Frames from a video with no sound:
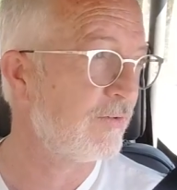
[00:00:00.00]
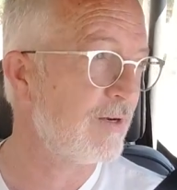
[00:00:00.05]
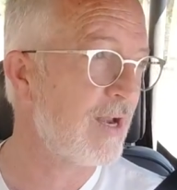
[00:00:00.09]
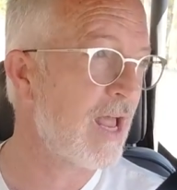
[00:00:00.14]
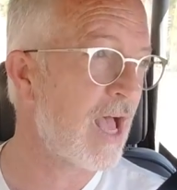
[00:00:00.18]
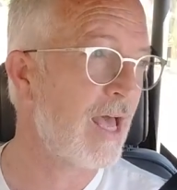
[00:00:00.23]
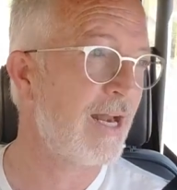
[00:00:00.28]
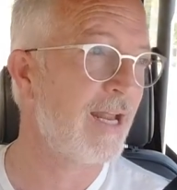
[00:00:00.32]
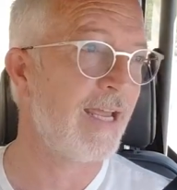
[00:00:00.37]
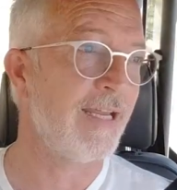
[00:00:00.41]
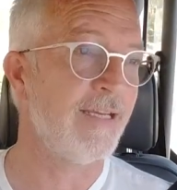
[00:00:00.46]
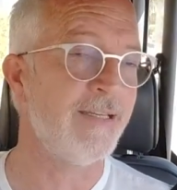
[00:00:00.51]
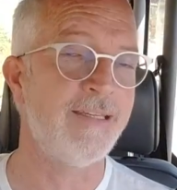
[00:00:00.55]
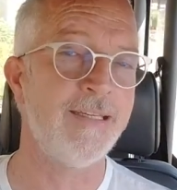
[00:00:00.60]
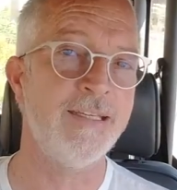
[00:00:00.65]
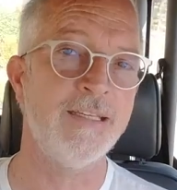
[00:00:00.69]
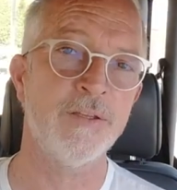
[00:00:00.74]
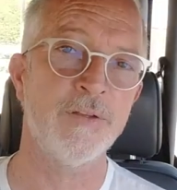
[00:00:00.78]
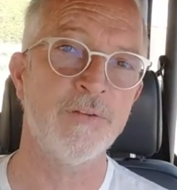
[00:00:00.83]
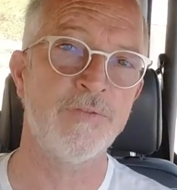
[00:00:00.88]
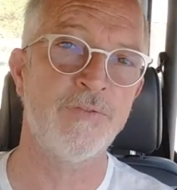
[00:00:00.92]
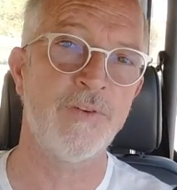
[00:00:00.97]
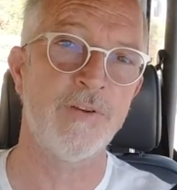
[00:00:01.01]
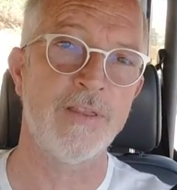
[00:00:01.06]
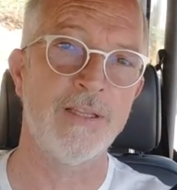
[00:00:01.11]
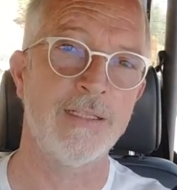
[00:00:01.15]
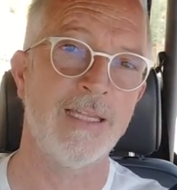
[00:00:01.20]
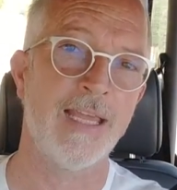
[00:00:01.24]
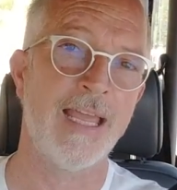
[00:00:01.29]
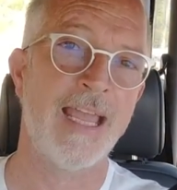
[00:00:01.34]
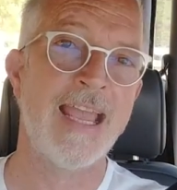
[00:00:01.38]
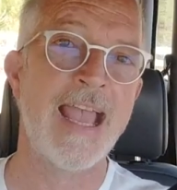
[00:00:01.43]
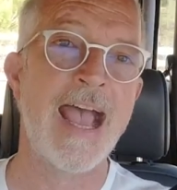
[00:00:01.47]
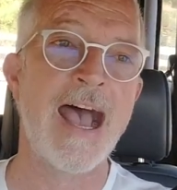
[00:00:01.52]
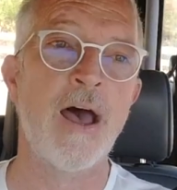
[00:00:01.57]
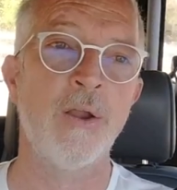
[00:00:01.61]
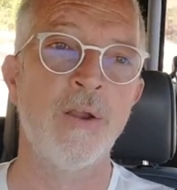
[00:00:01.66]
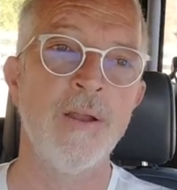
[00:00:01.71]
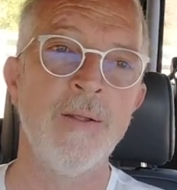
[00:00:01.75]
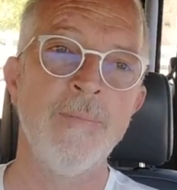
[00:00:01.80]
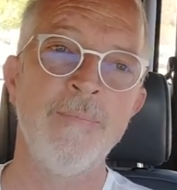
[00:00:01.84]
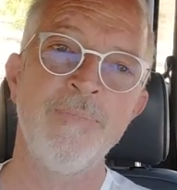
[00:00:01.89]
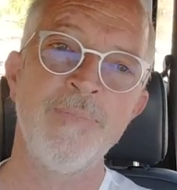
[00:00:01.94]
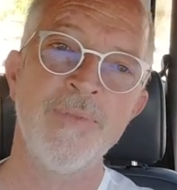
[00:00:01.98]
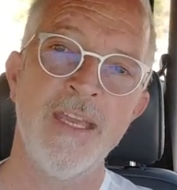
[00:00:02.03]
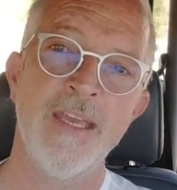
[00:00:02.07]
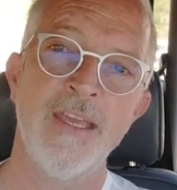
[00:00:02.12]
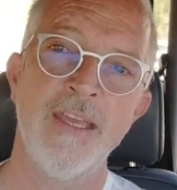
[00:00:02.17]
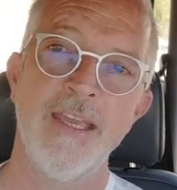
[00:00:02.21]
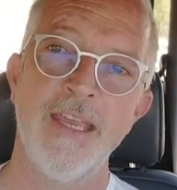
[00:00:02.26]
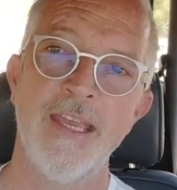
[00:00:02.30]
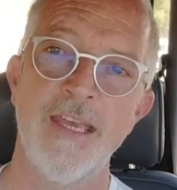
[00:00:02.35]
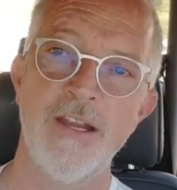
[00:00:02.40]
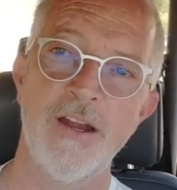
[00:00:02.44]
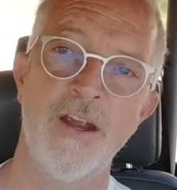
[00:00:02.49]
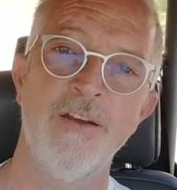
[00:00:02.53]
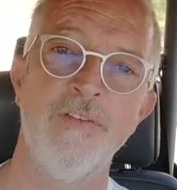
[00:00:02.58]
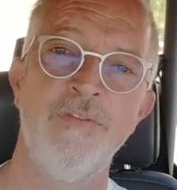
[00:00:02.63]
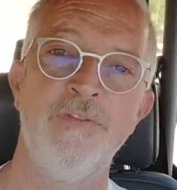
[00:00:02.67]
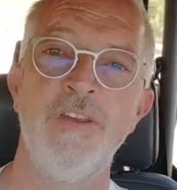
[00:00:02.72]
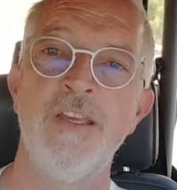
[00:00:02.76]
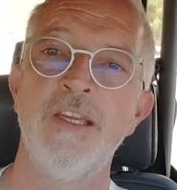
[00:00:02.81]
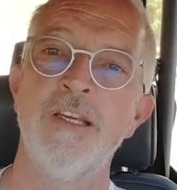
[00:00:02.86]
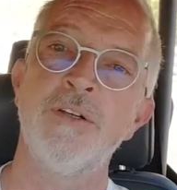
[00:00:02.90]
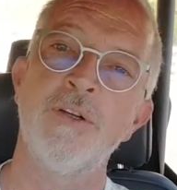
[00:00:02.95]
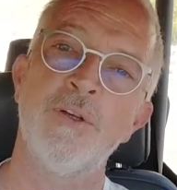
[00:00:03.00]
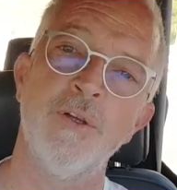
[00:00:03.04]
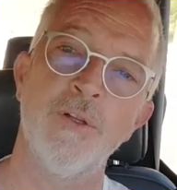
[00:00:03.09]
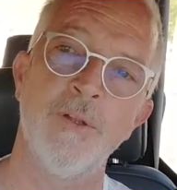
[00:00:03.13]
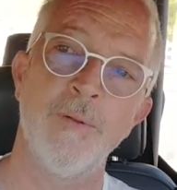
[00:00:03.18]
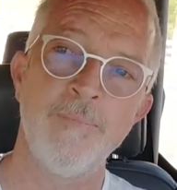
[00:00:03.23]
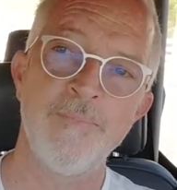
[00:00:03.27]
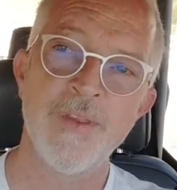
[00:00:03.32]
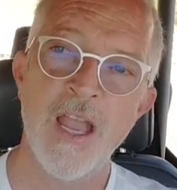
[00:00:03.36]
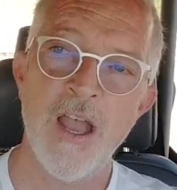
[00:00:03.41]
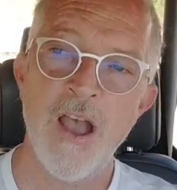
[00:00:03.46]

are not ideal for the layout in our vehicle.